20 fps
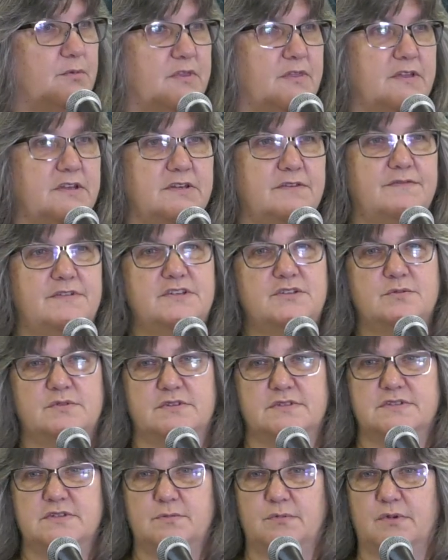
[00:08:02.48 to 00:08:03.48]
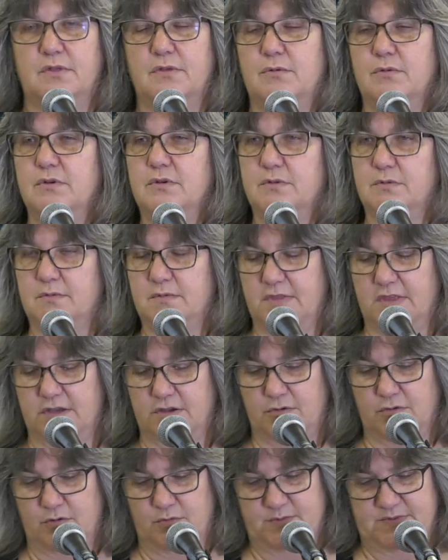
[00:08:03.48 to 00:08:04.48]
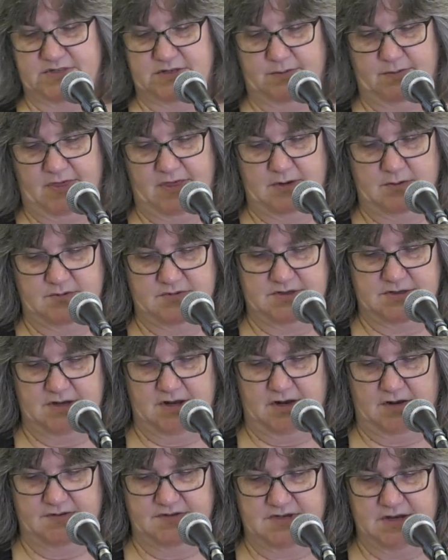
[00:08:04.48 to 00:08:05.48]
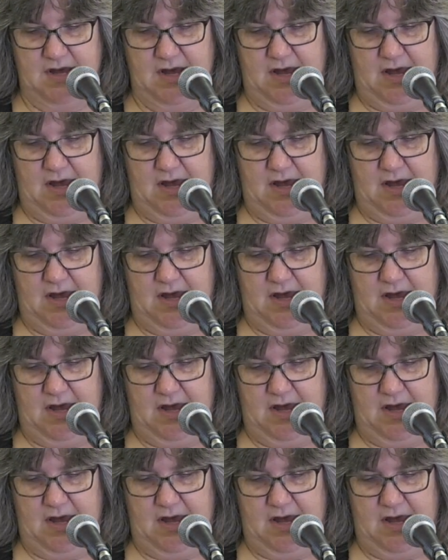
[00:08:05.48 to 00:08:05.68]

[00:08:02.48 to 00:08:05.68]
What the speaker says: with individuals and with the groups themselves.